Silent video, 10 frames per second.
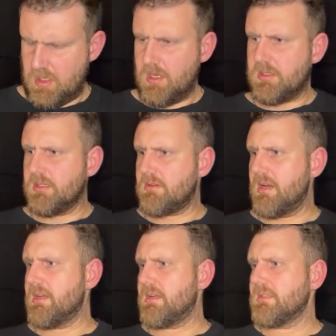which is
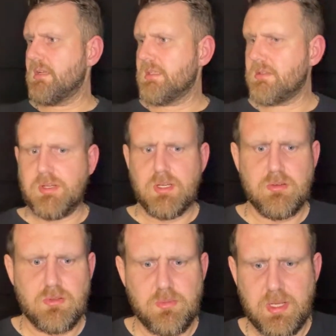great because I like to
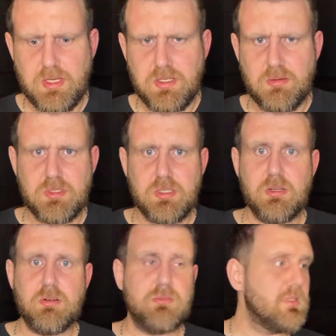reuse all the packaging up
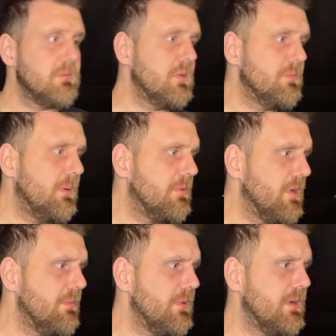material, so the more bubble
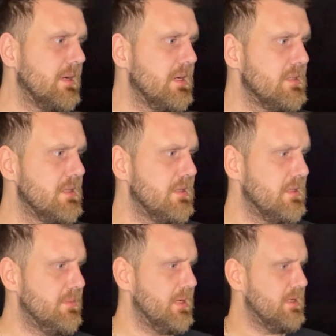wrap that I get sent,
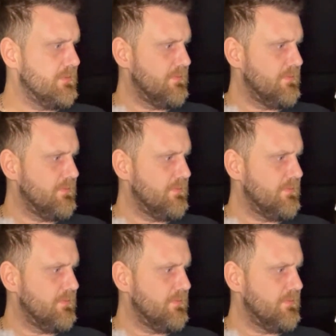the better.